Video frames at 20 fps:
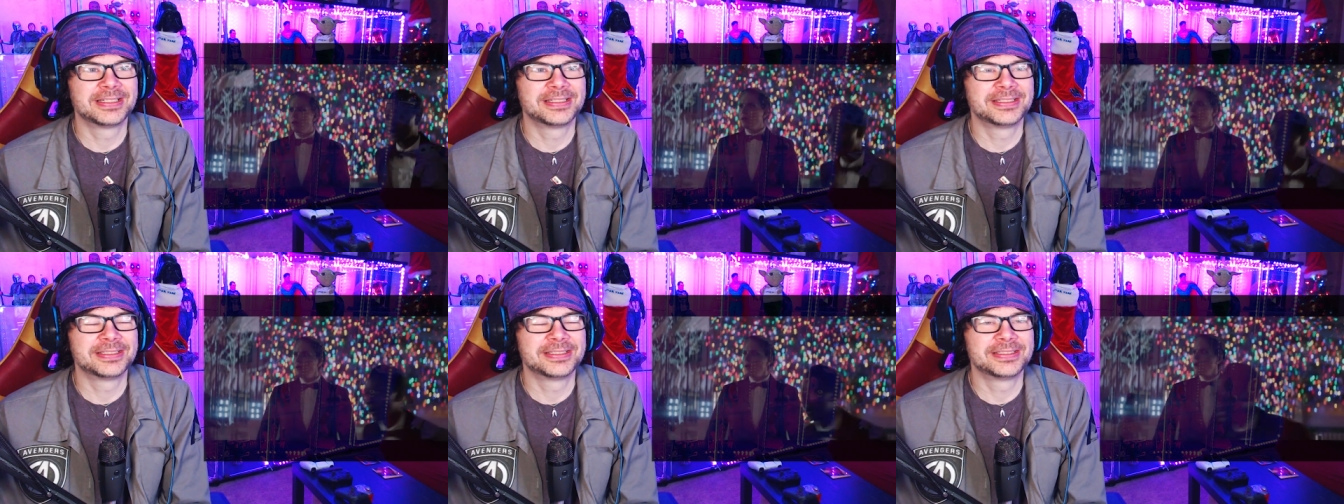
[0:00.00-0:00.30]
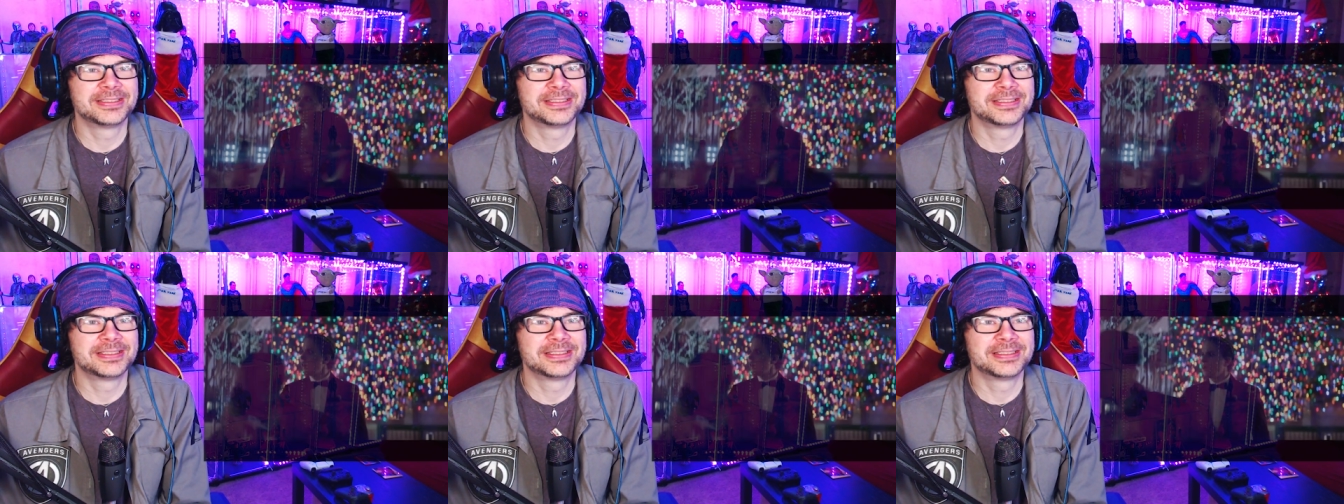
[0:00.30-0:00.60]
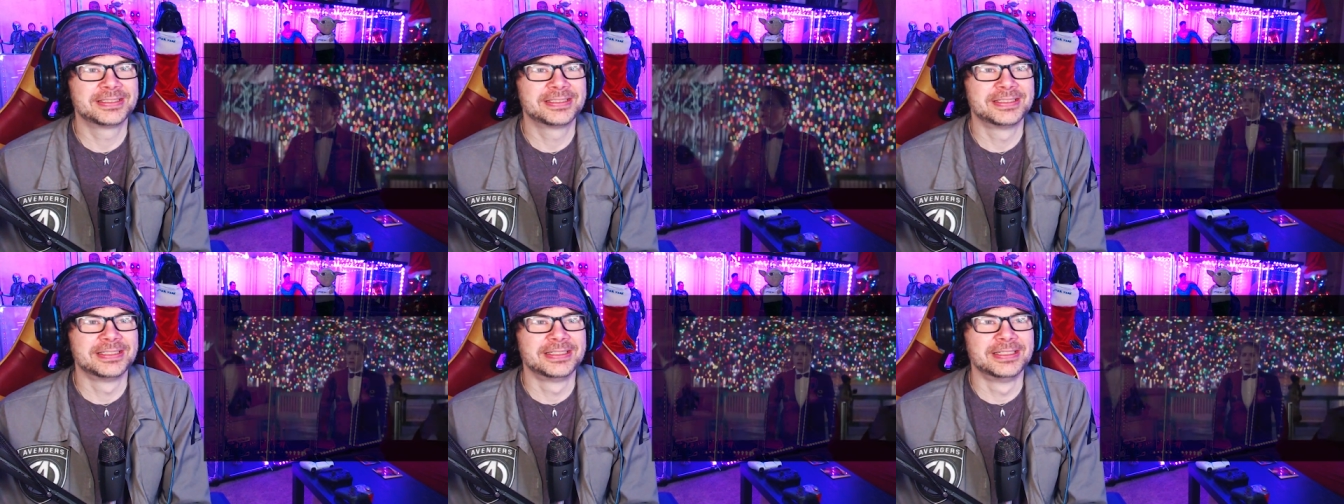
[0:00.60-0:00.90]
Let's go.
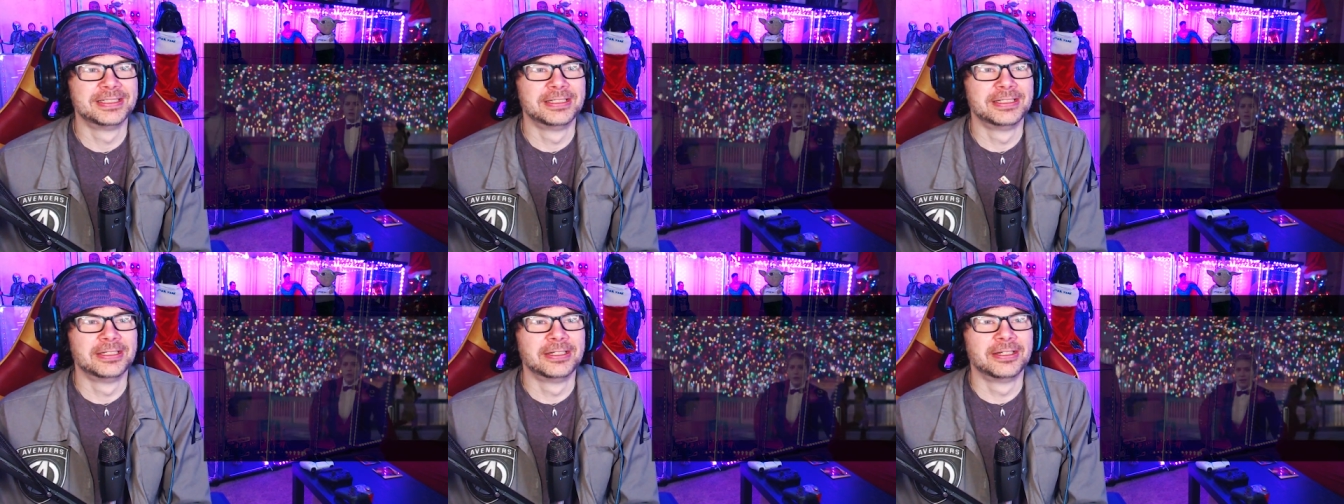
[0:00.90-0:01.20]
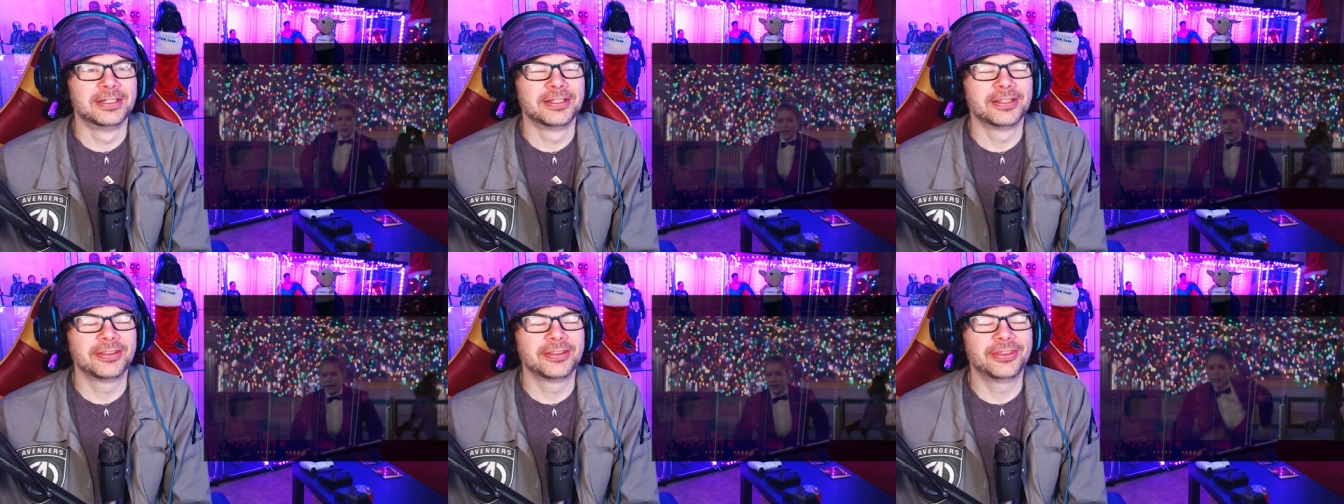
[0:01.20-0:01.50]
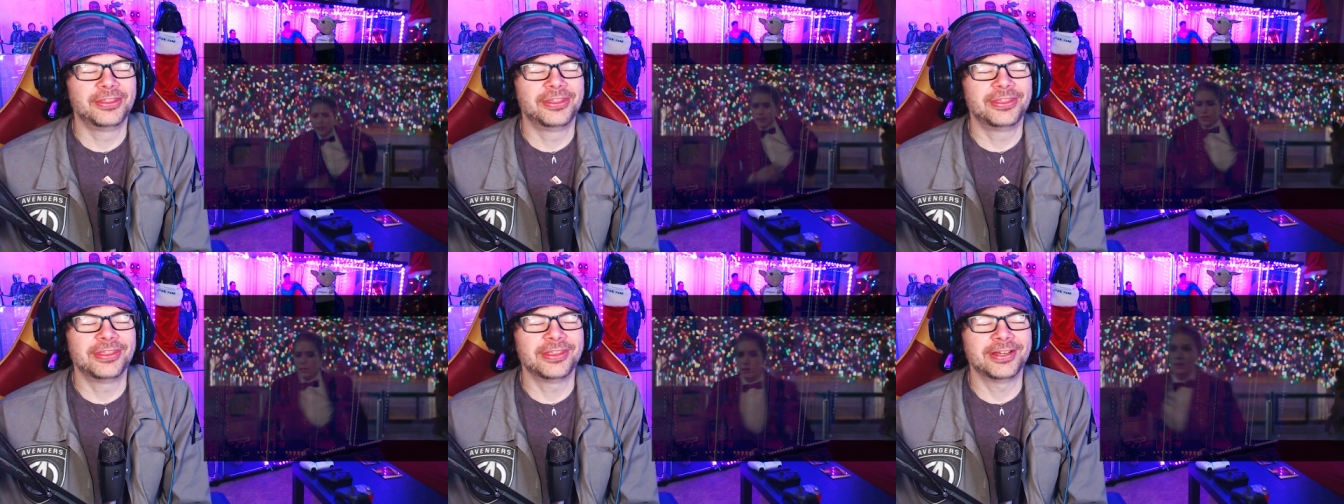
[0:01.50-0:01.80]

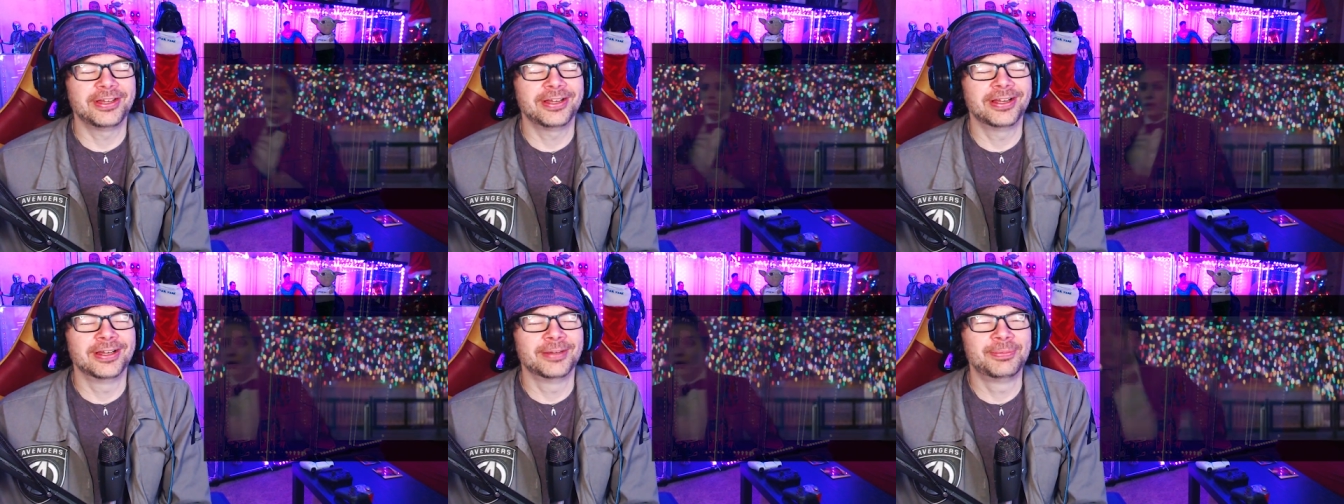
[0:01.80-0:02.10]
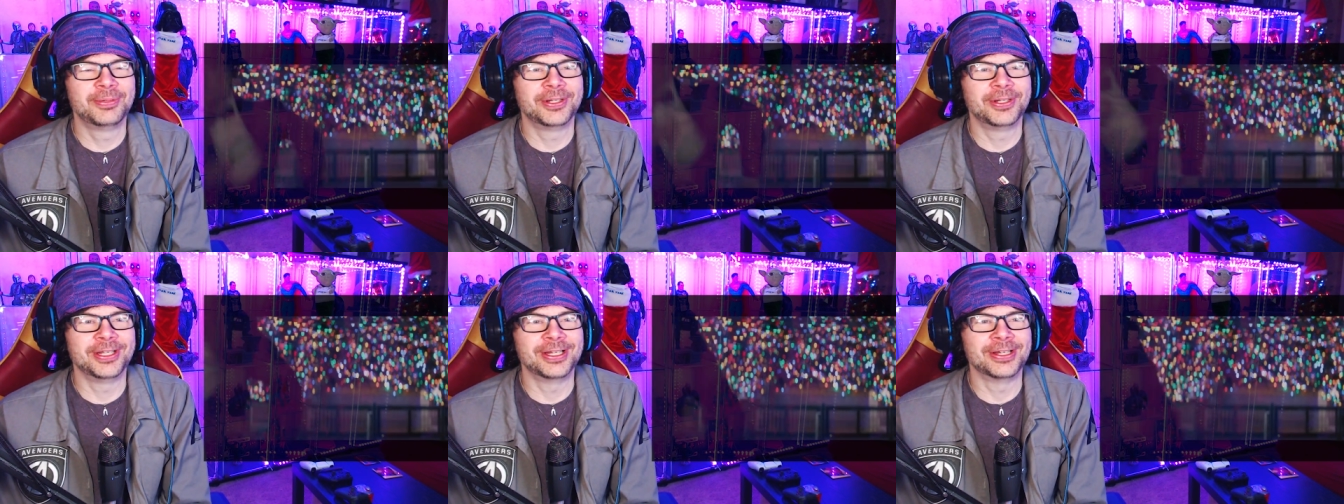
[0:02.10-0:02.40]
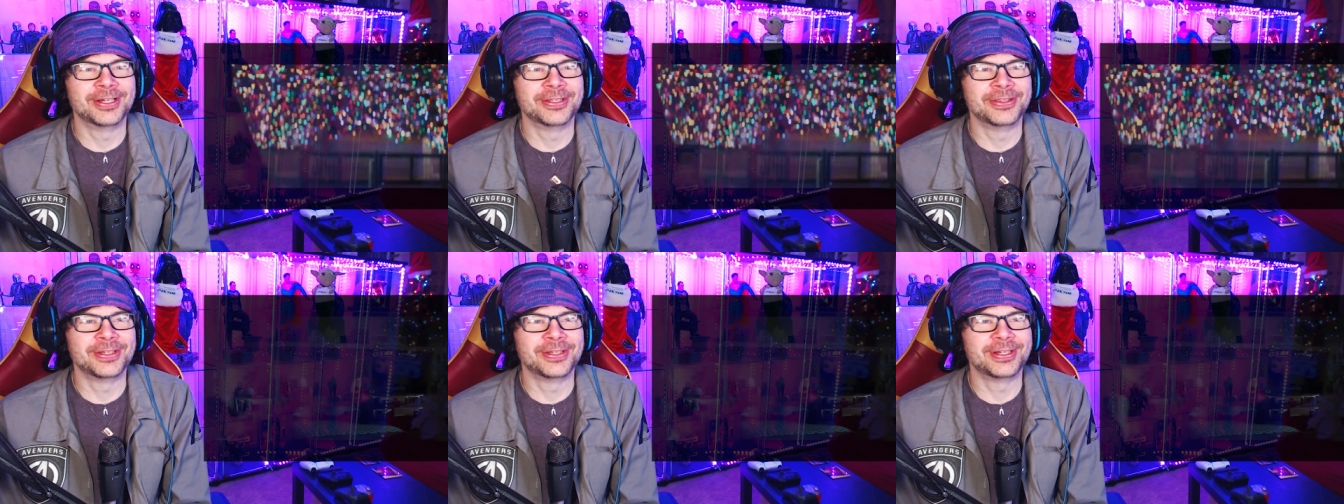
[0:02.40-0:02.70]
They're putting
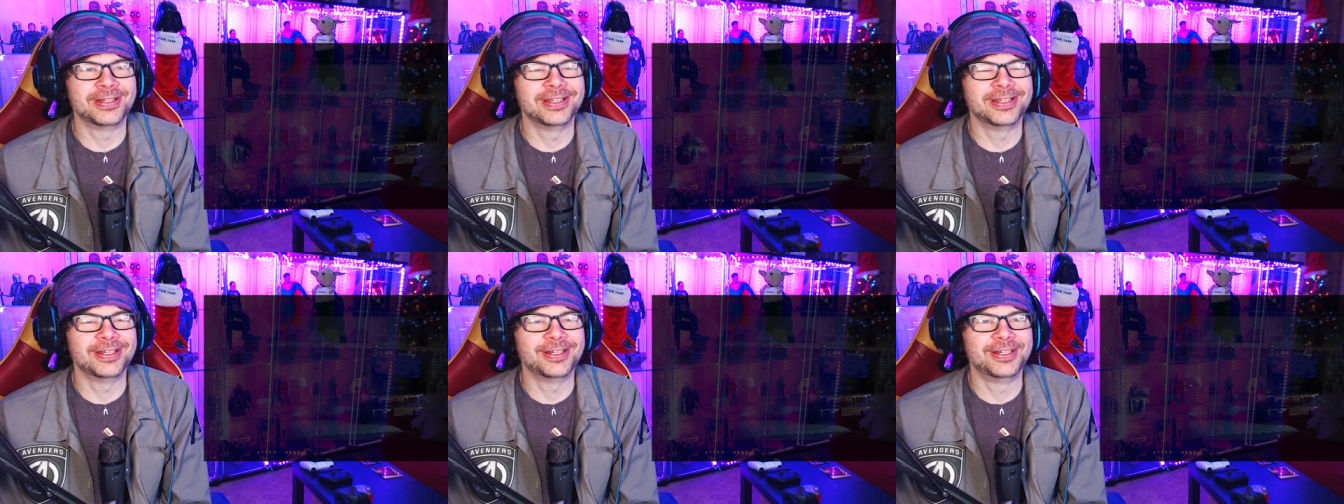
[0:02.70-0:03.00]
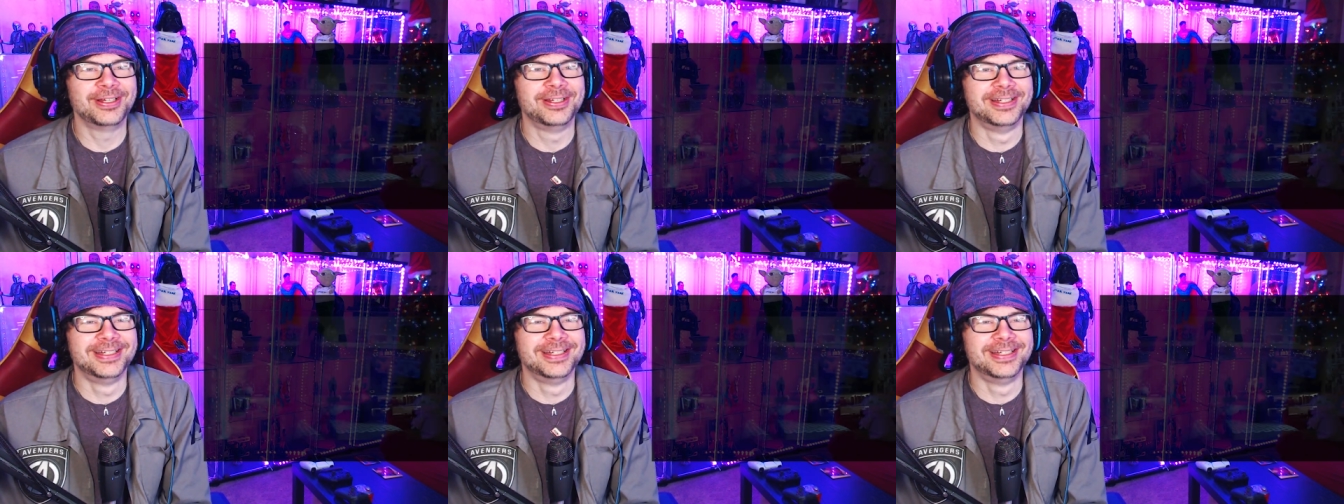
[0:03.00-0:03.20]
on their gear.